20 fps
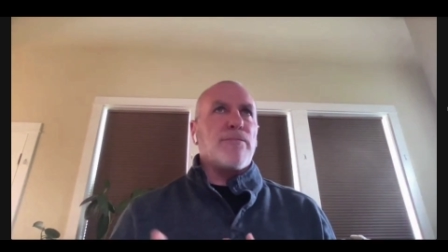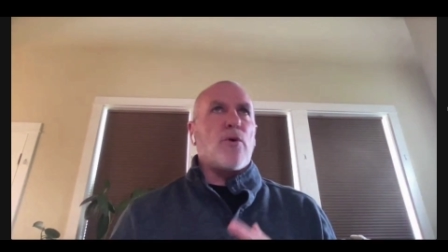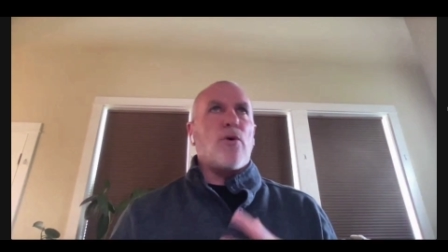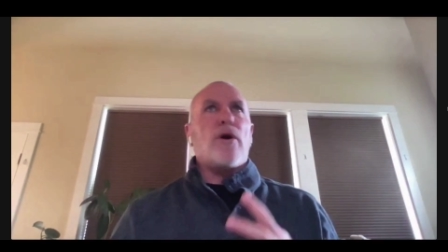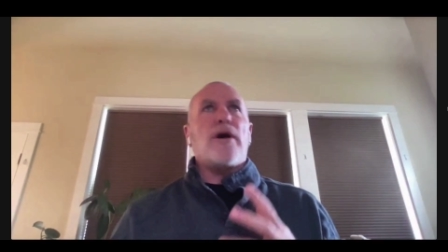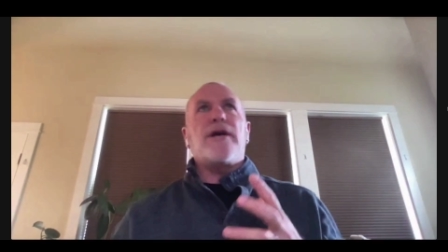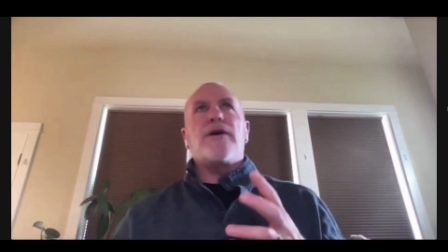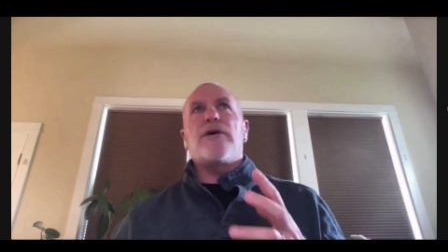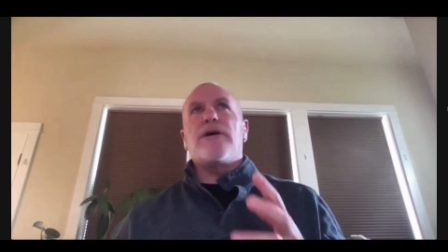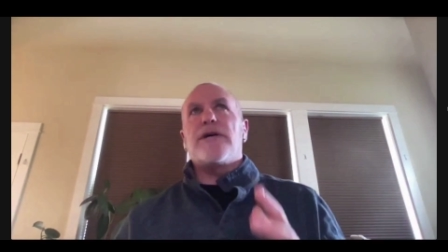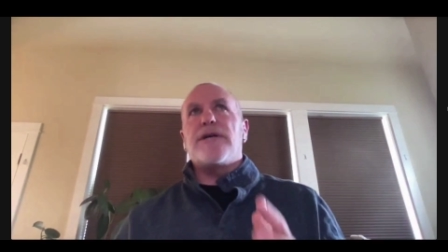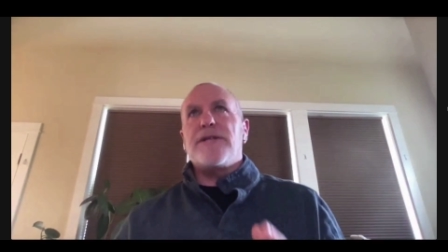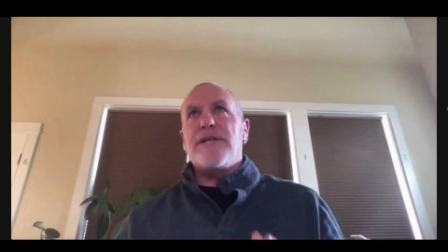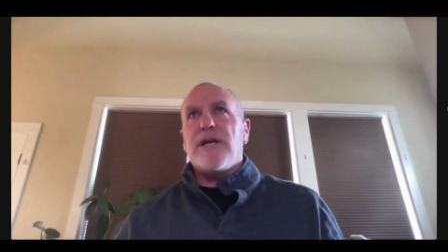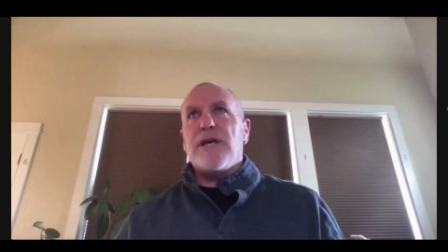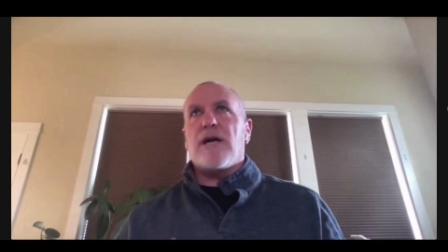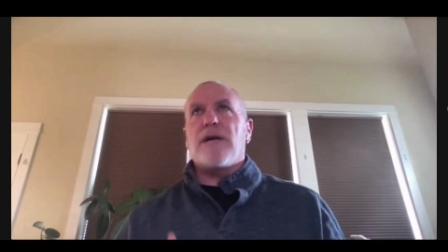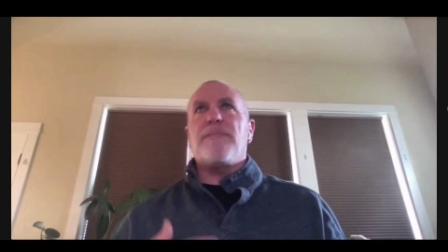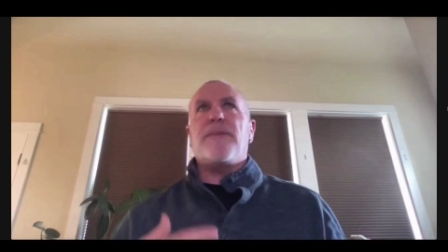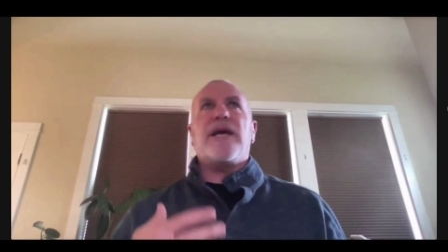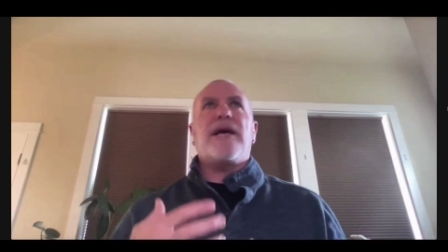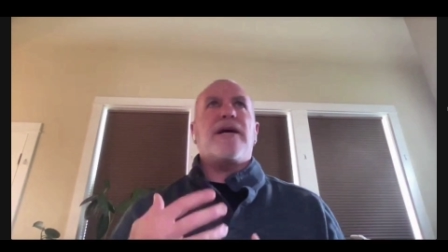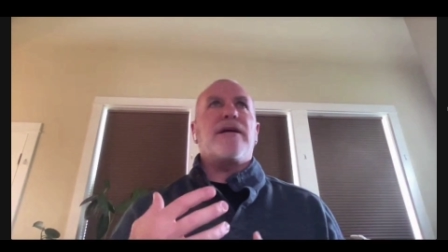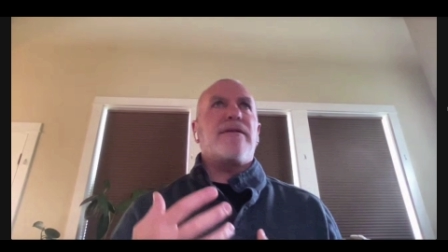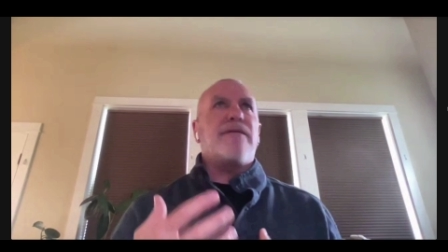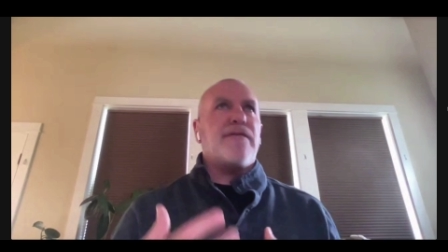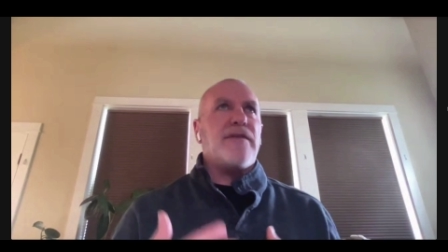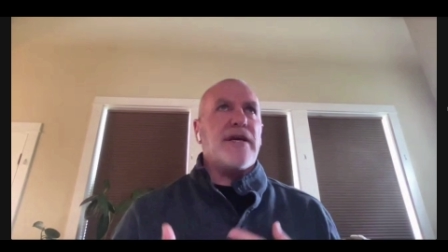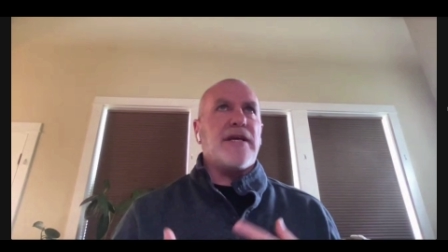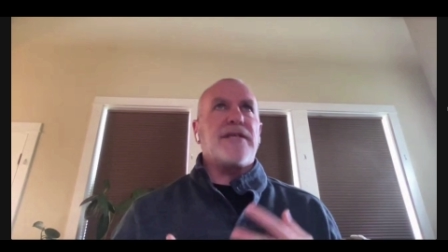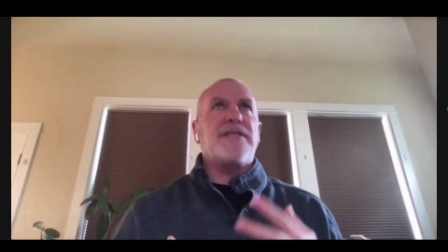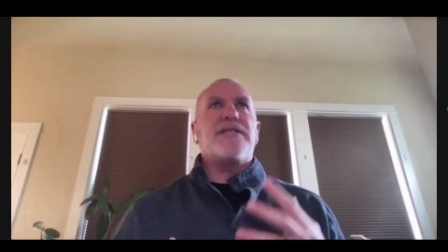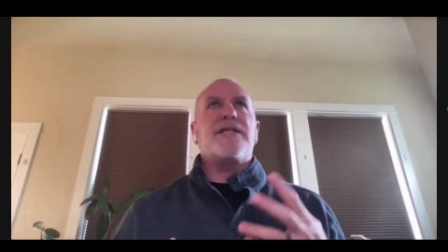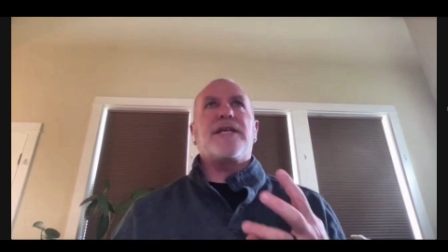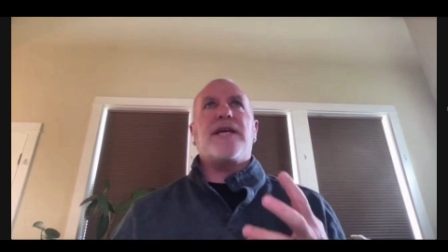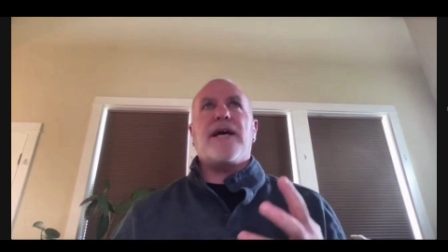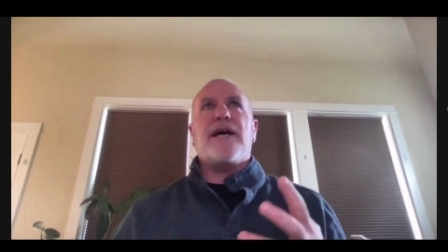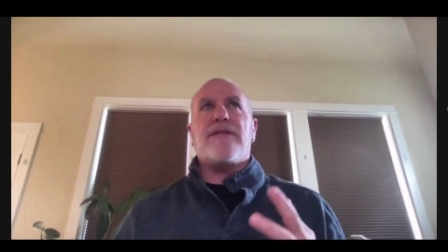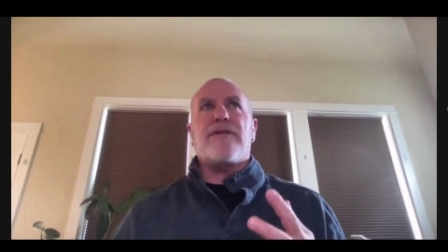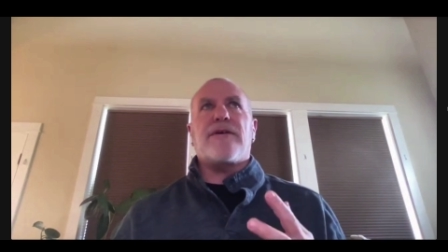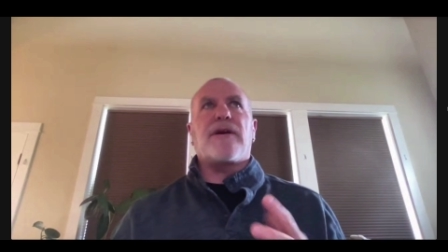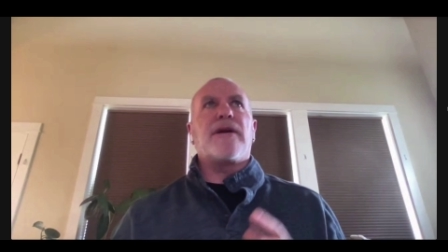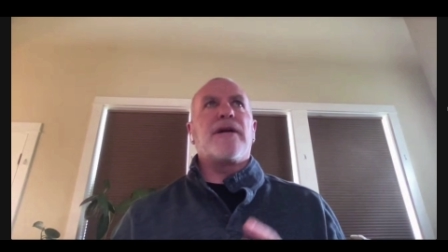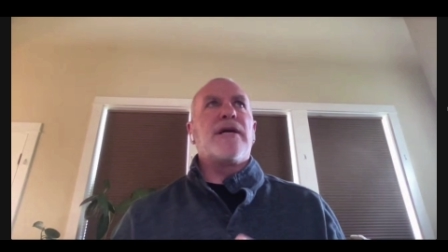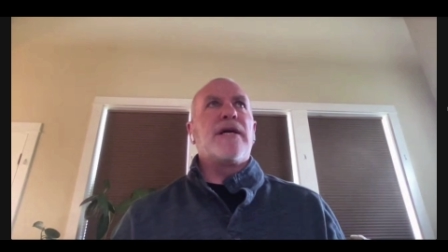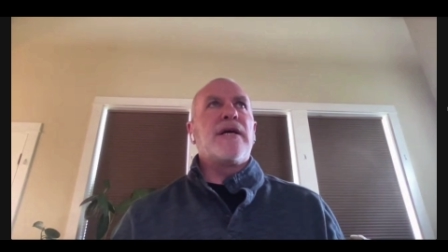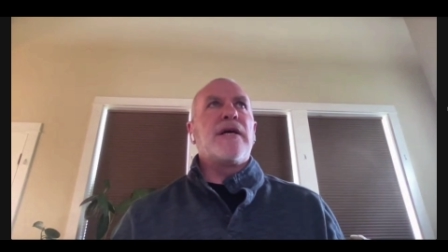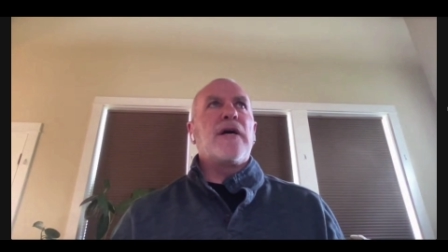boyhood, young man thing together.